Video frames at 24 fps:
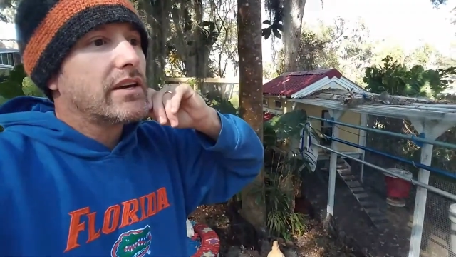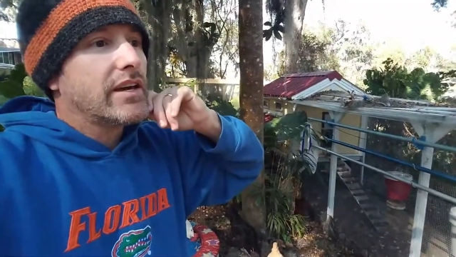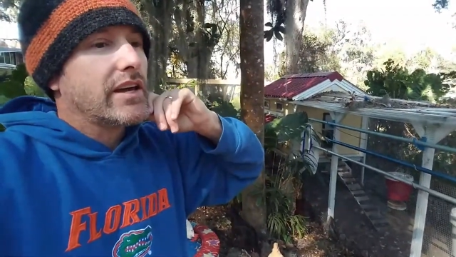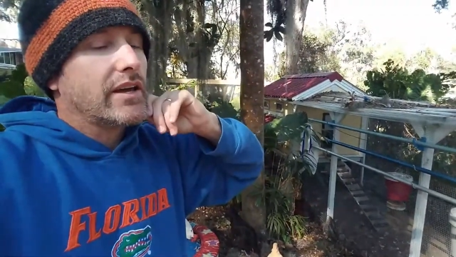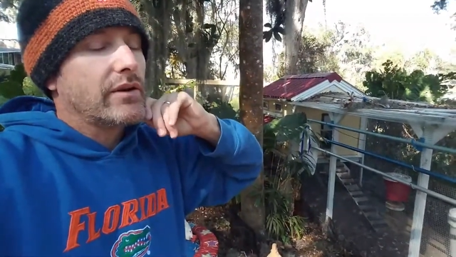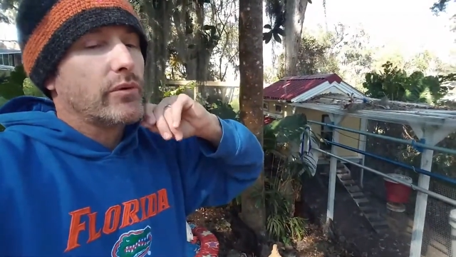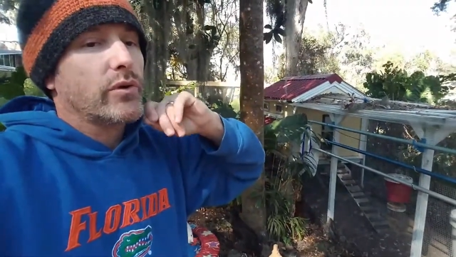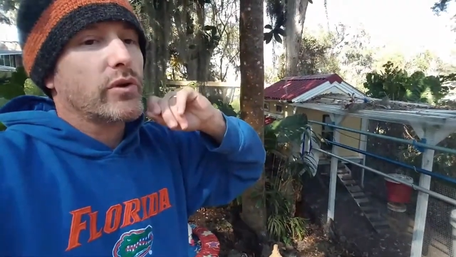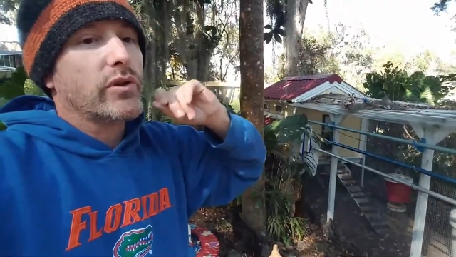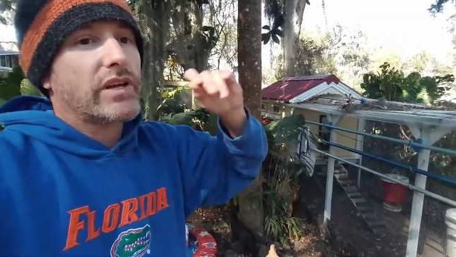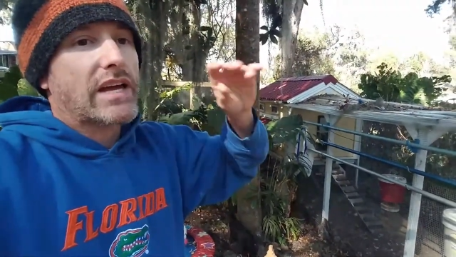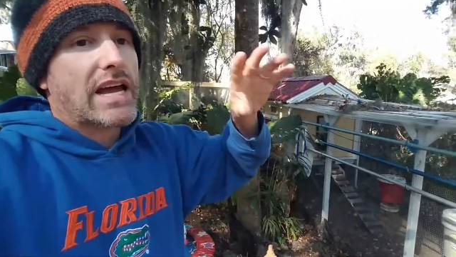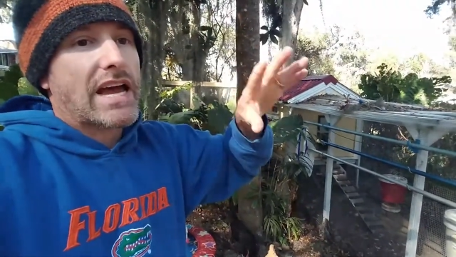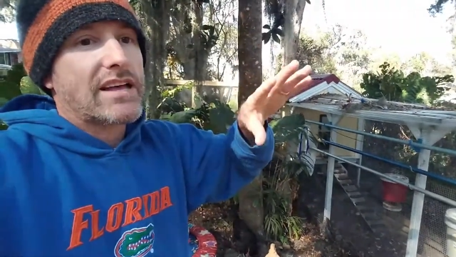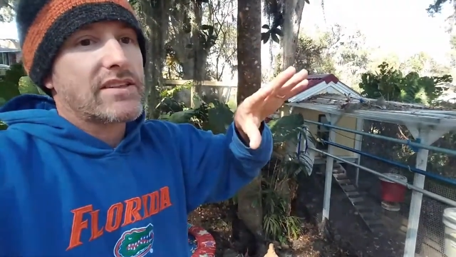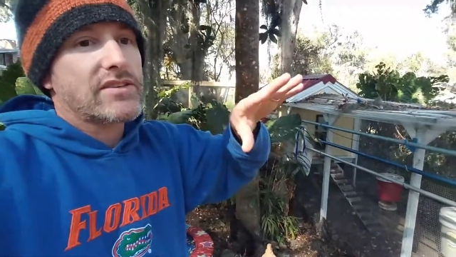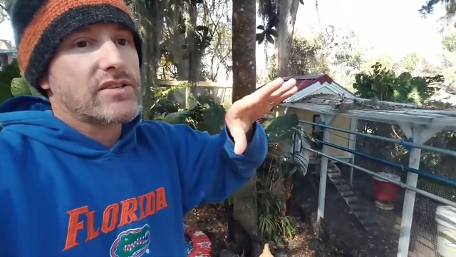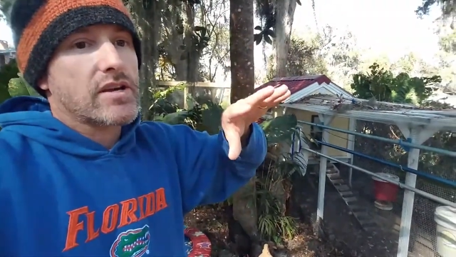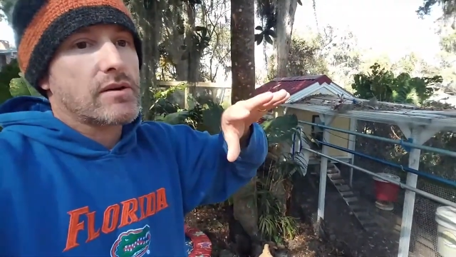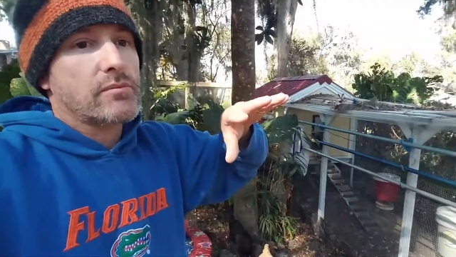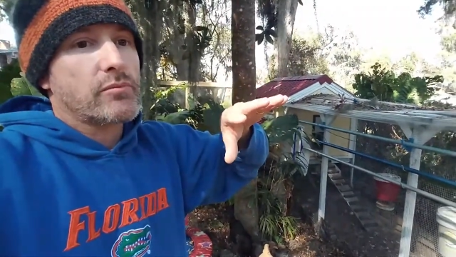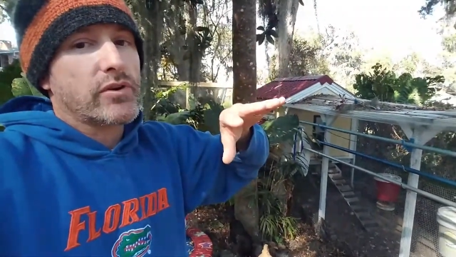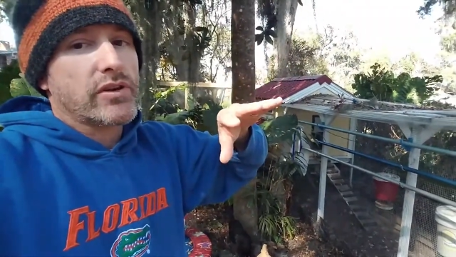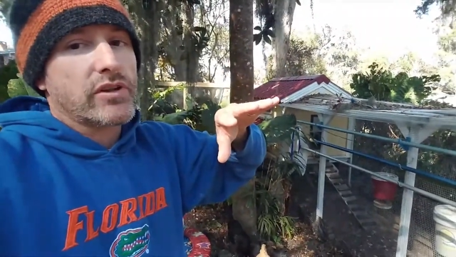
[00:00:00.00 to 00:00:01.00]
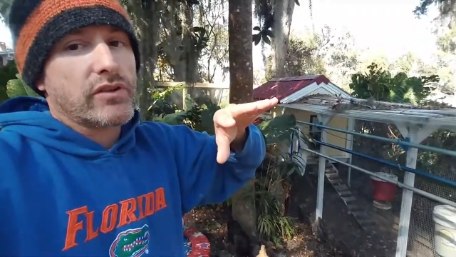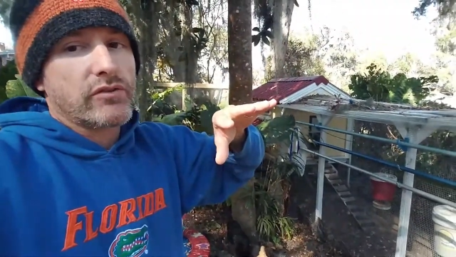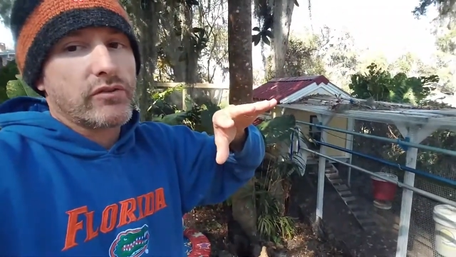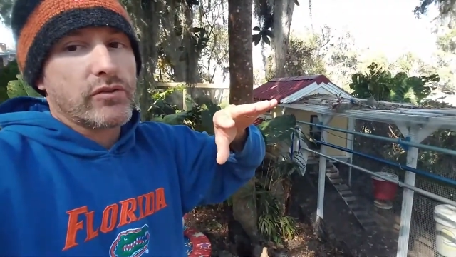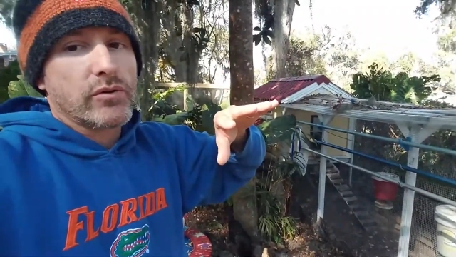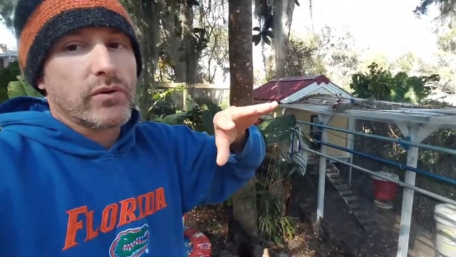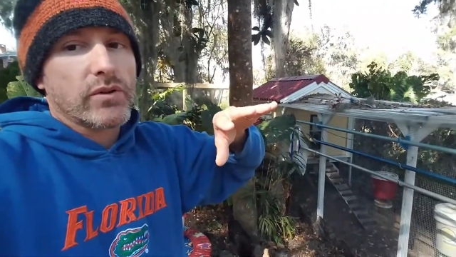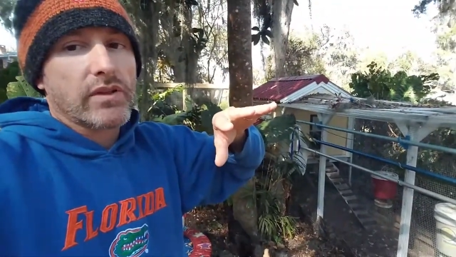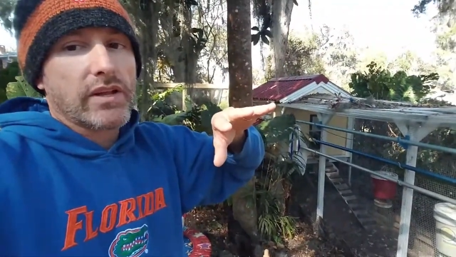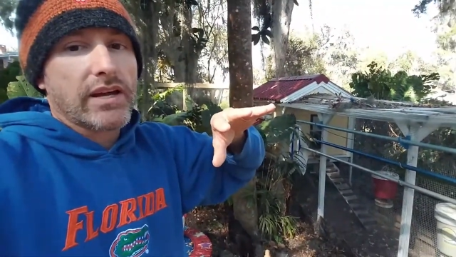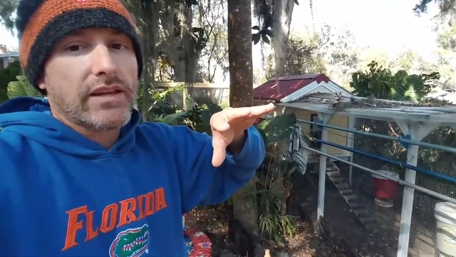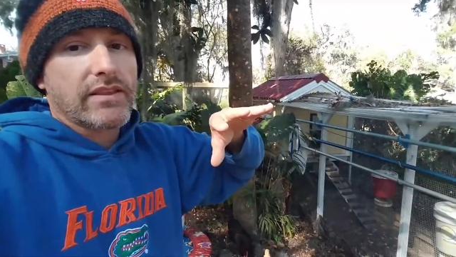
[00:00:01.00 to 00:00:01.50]
It really adds up when you
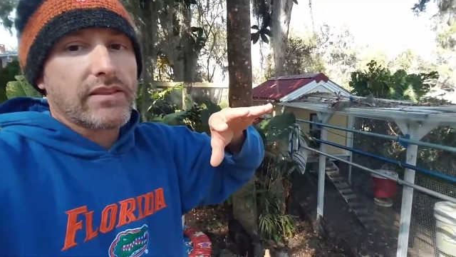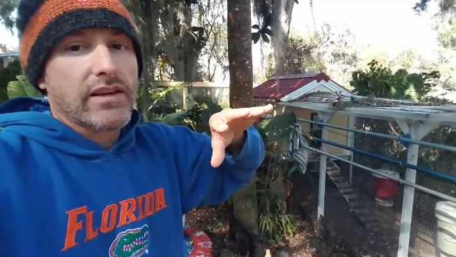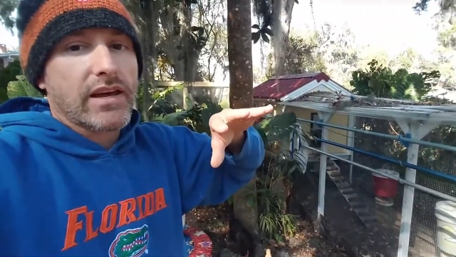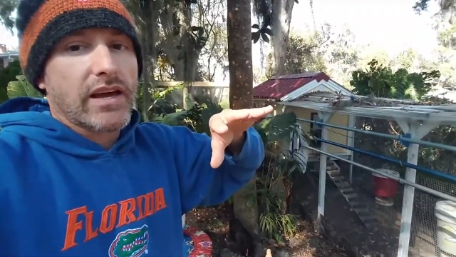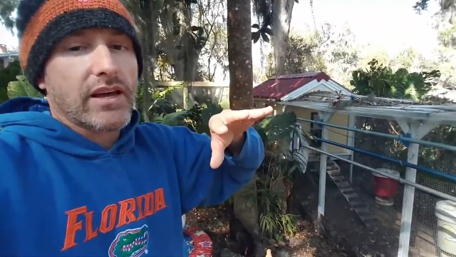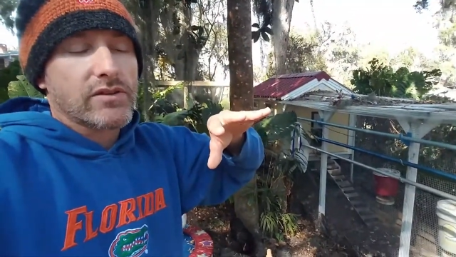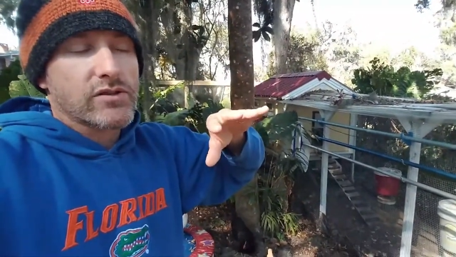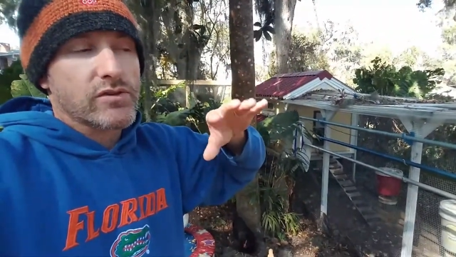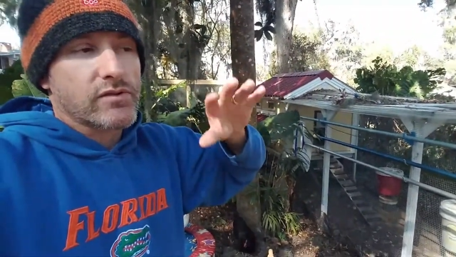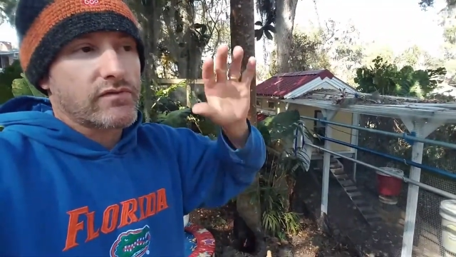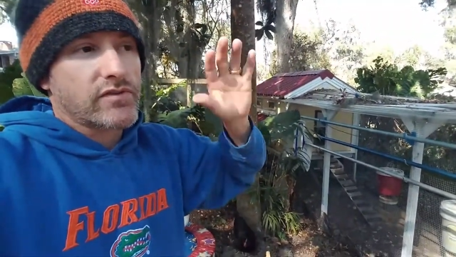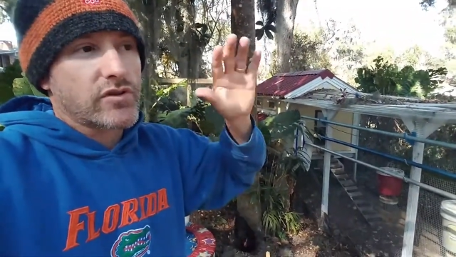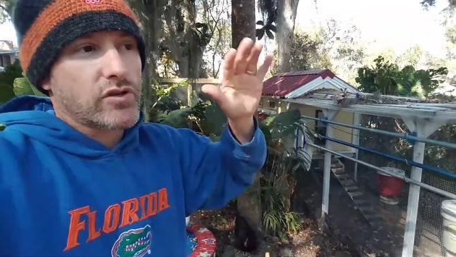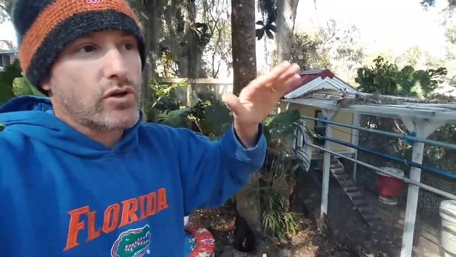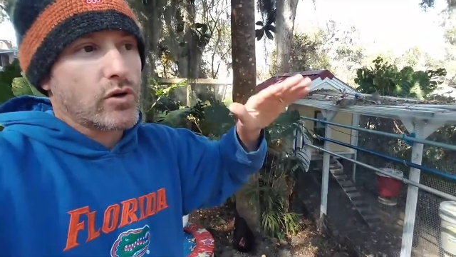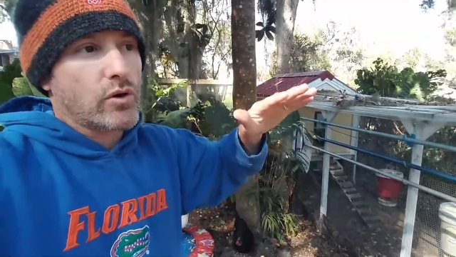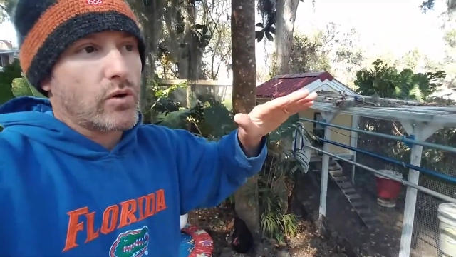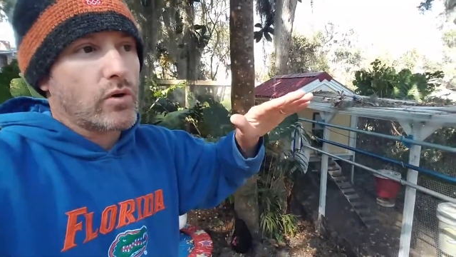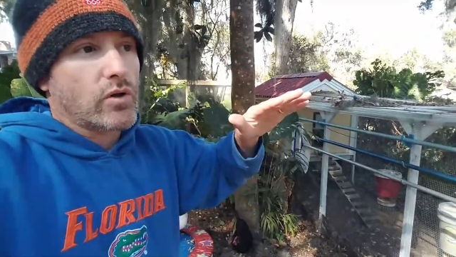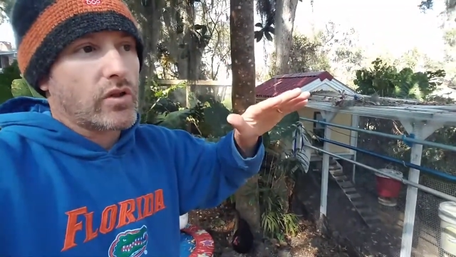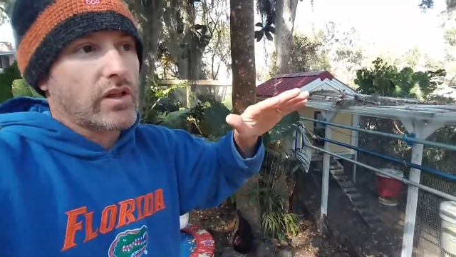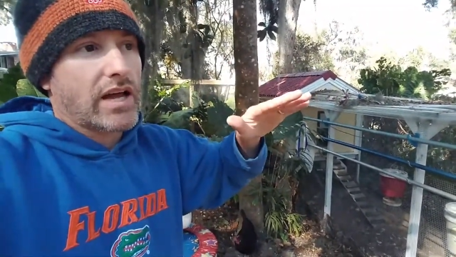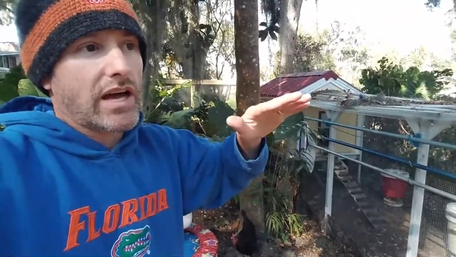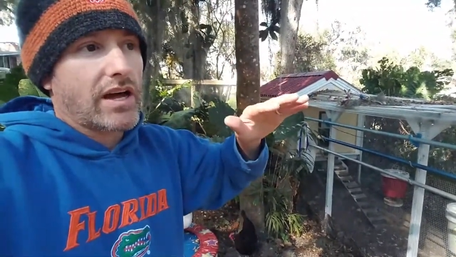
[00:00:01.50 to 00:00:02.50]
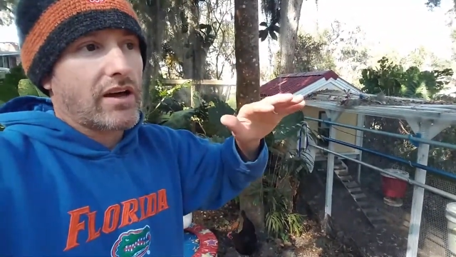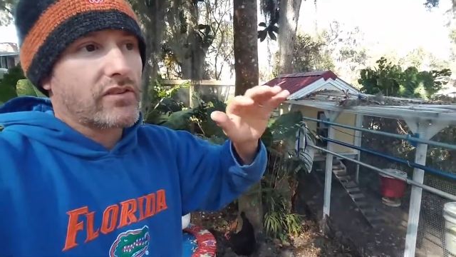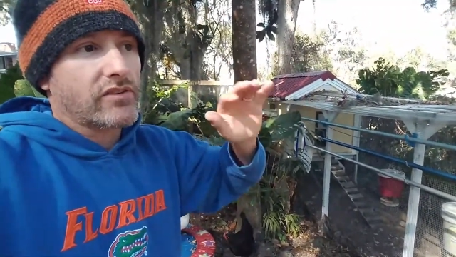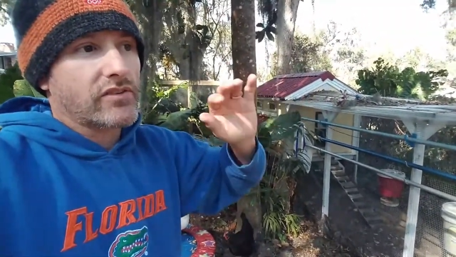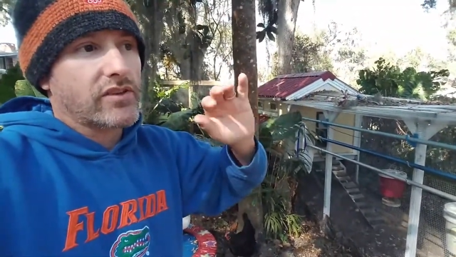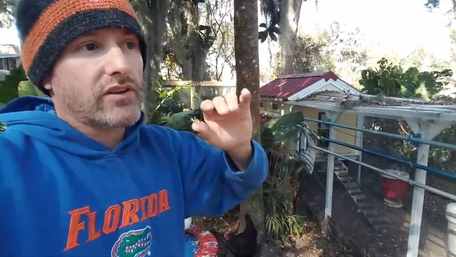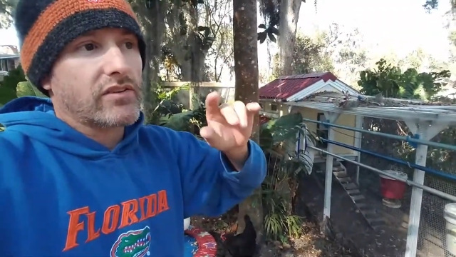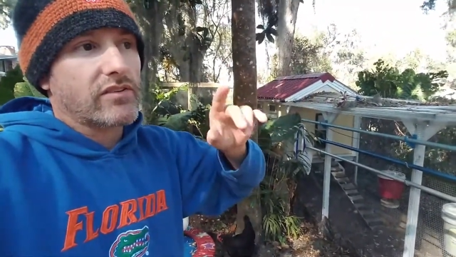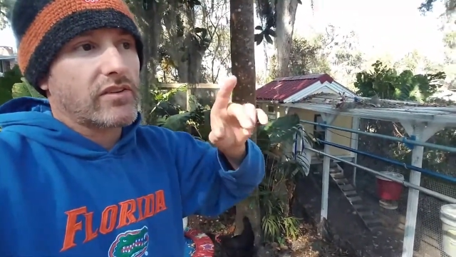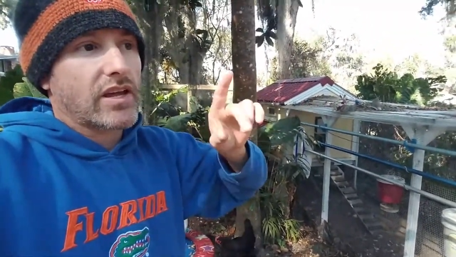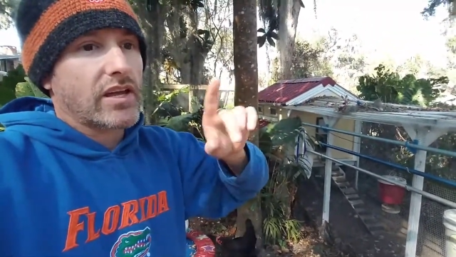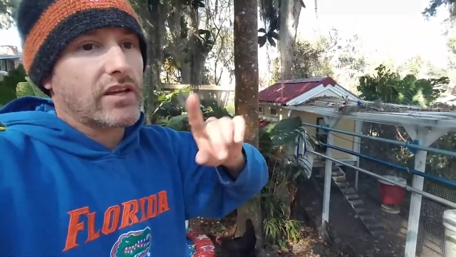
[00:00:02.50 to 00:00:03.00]
do it like that. So if you go all out, it's
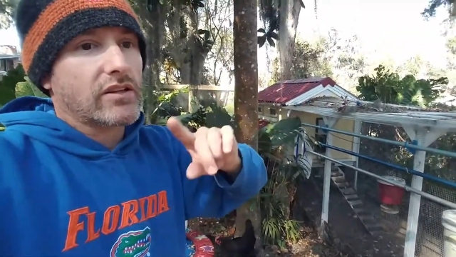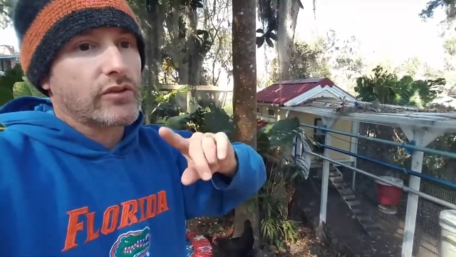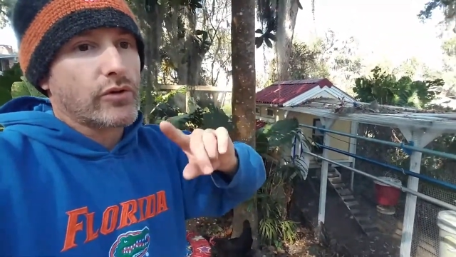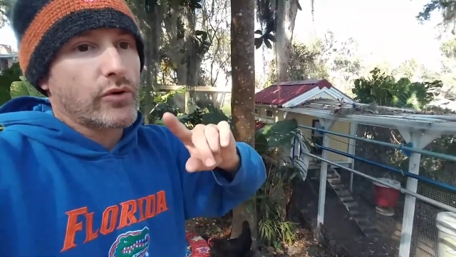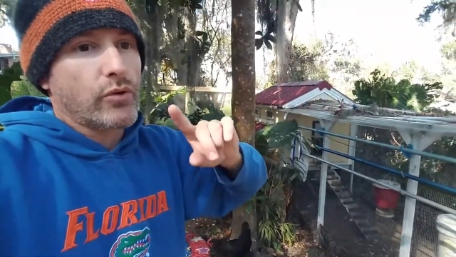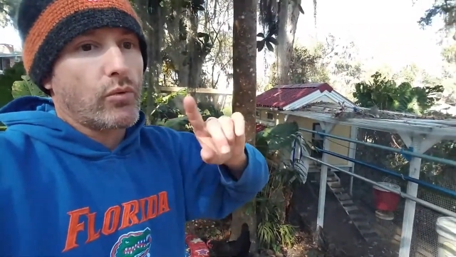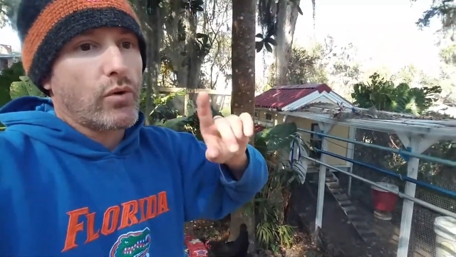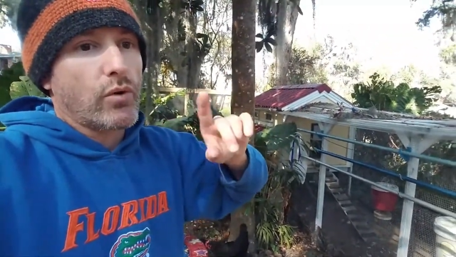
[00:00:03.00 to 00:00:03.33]
gonna take a little